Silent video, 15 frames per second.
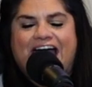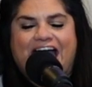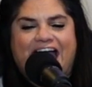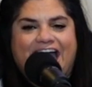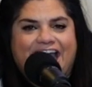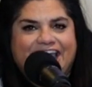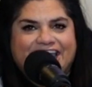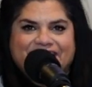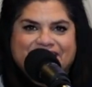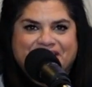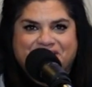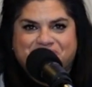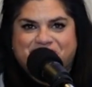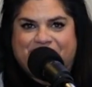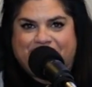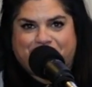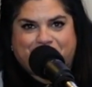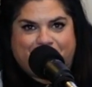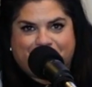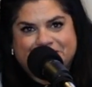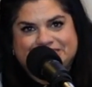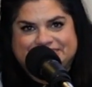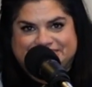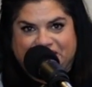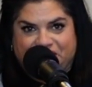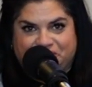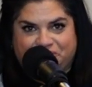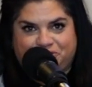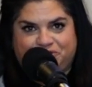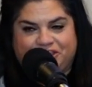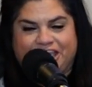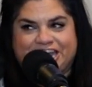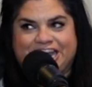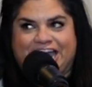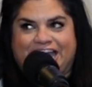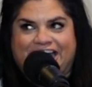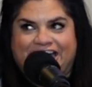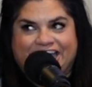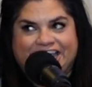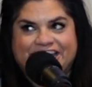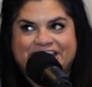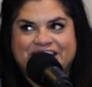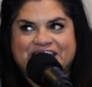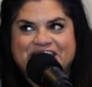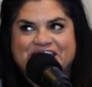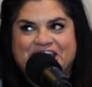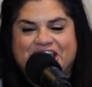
I am back by myself and I